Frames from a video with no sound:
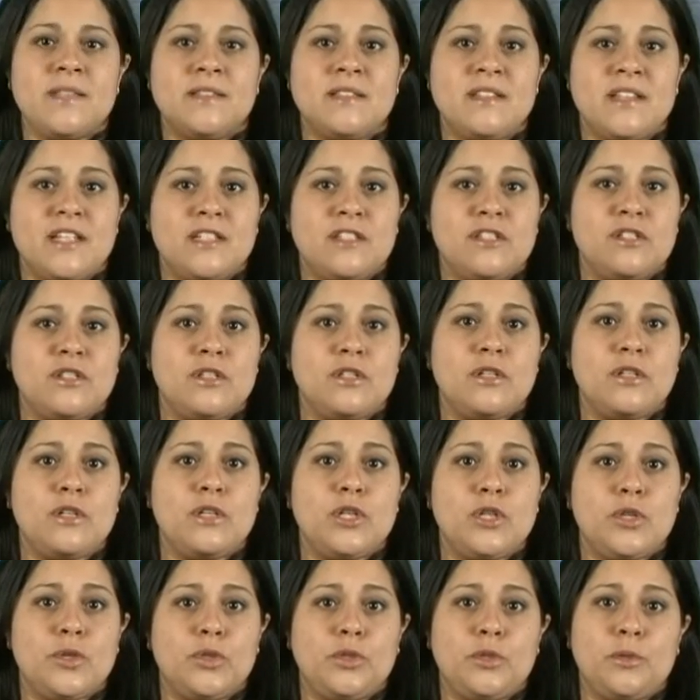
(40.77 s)
needs
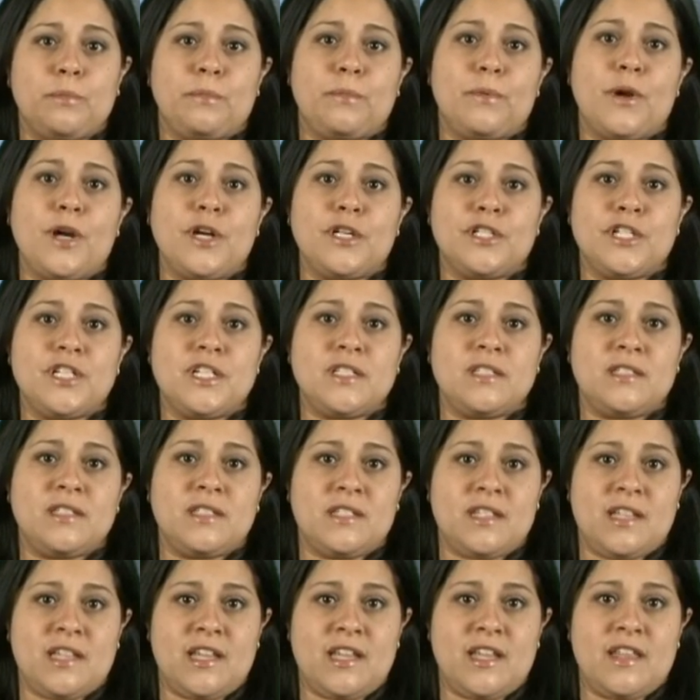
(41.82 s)
you to brush his
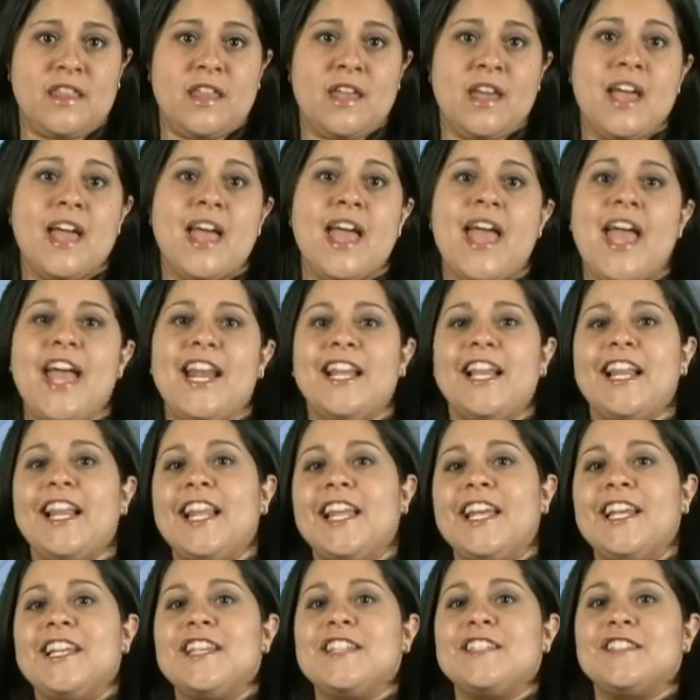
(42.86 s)
teeth and
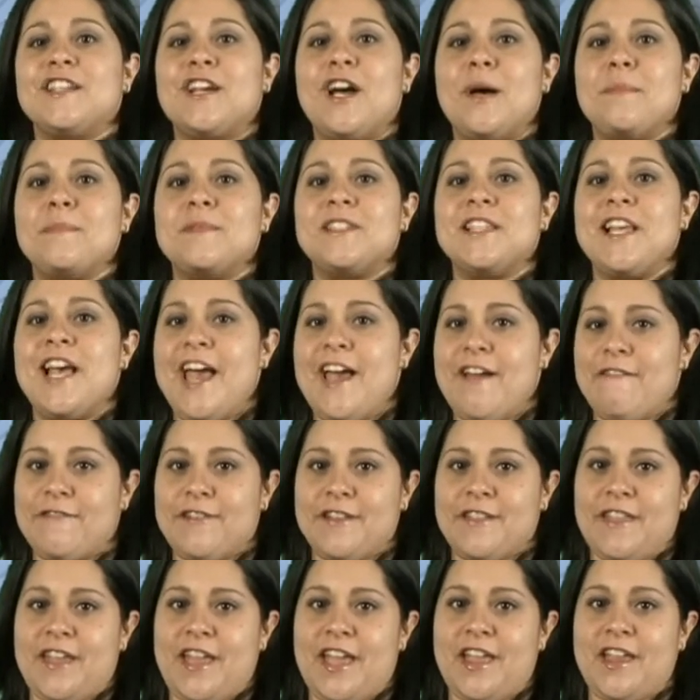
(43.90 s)
clean his gums
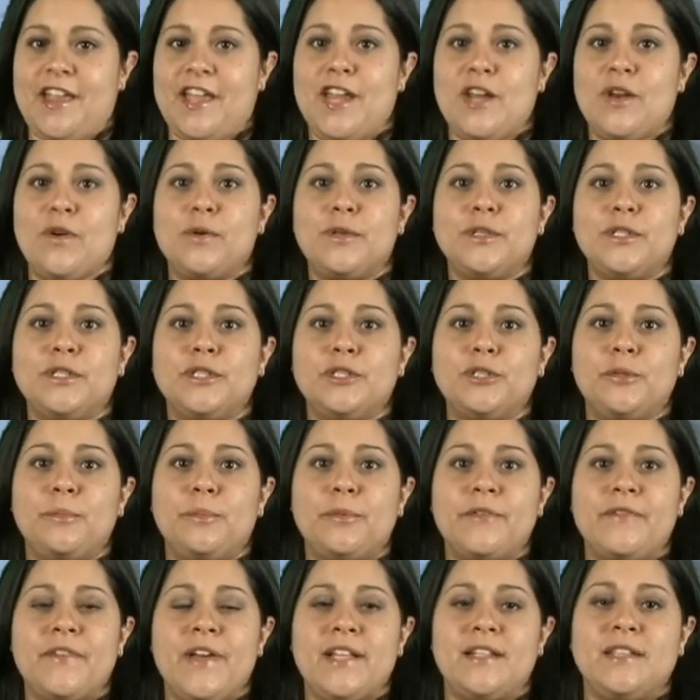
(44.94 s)
every day in order to
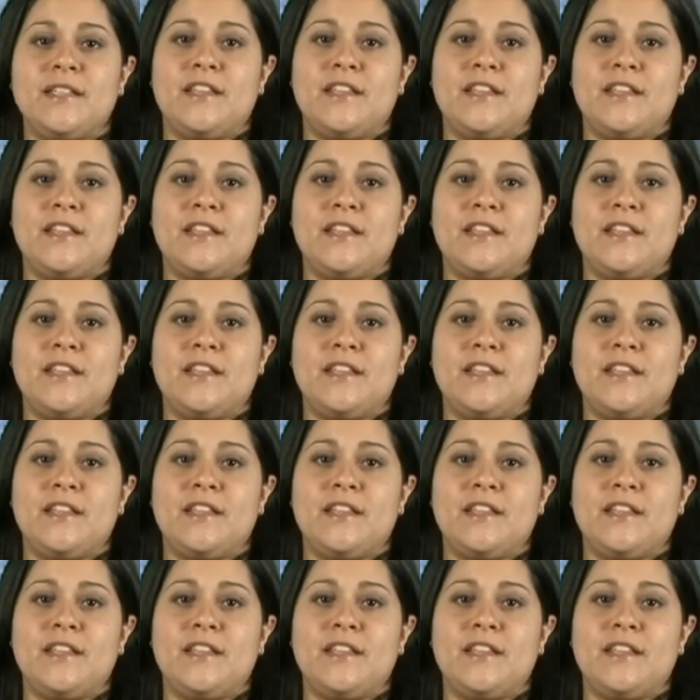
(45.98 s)
prevent